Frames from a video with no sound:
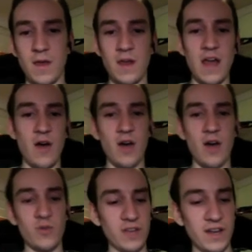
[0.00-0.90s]
Now,
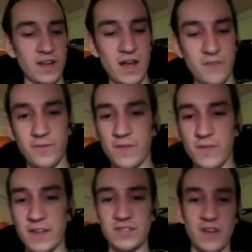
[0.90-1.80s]
awkwardly enough, the
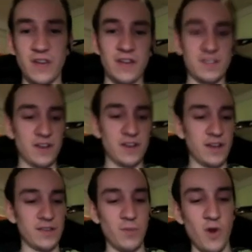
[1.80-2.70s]
Flooded Strand isn't going to
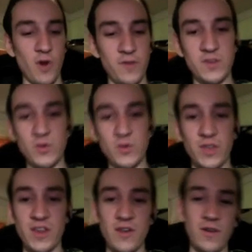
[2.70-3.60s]
get the perfect duel
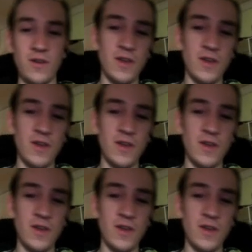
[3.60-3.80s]
here.